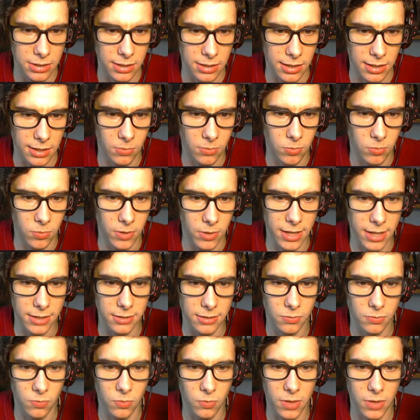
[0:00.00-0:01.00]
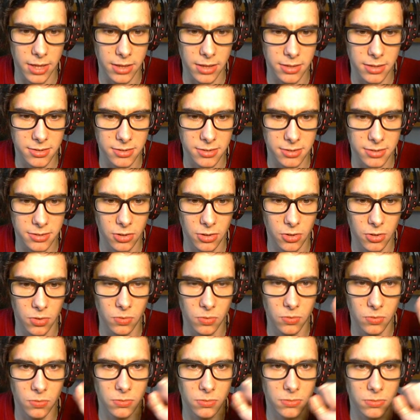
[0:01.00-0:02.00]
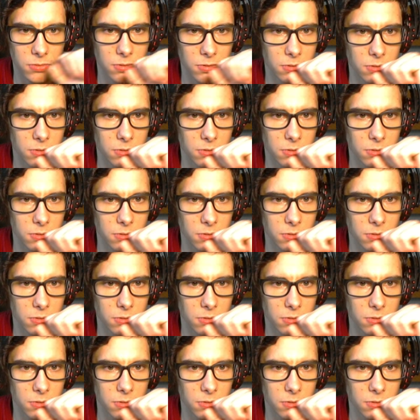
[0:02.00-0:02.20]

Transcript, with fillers: a wet wet stone,